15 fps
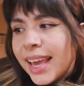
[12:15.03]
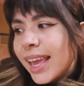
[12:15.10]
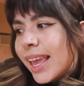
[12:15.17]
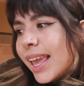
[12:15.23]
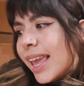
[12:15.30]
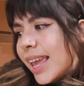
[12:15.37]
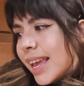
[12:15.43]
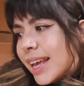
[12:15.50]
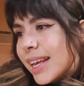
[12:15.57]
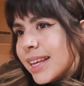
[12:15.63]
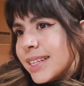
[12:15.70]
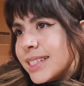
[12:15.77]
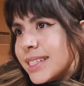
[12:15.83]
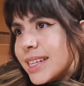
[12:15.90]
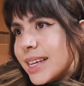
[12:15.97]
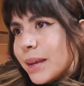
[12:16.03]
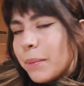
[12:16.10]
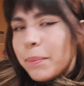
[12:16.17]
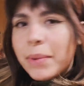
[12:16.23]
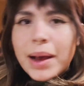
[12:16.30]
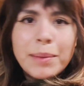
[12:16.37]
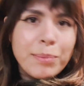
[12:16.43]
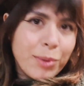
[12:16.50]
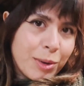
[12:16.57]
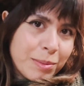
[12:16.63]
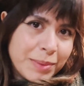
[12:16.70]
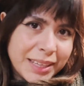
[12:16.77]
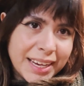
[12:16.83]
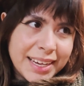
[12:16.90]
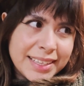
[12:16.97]
and buy more
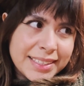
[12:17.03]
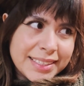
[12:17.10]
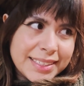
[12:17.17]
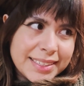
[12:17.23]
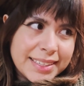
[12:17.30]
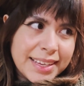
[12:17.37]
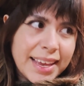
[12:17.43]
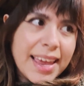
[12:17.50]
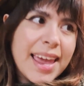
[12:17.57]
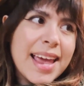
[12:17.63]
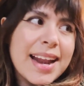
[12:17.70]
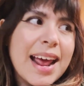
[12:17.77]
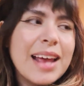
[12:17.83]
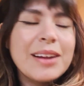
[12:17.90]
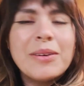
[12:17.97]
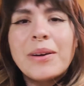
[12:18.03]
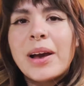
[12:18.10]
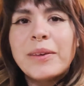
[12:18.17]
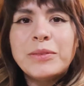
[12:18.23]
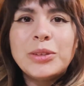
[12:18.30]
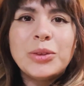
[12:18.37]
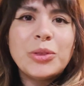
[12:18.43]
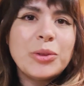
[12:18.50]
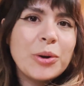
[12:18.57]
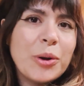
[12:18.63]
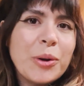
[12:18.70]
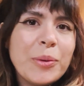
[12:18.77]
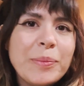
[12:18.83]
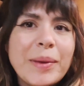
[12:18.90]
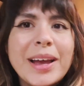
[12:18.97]
plants, and I don't have to
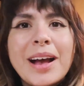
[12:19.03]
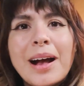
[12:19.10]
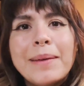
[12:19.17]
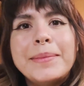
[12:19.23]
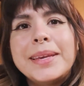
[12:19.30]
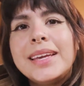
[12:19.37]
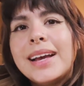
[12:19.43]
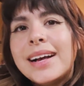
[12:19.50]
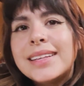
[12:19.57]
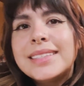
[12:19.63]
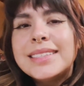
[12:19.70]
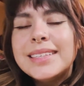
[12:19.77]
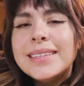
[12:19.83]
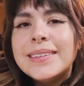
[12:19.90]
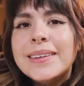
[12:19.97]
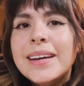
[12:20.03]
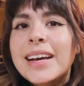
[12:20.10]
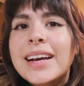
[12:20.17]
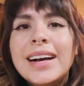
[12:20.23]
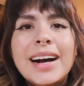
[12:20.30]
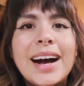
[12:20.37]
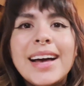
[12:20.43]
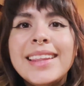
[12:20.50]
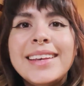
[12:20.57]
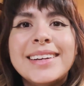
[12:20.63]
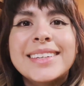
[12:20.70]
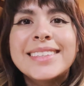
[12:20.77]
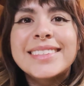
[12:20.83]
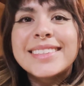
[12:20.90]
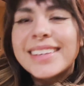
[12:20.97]
throw my hobby onto
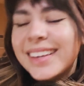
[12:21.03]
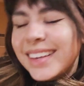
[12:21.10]
others.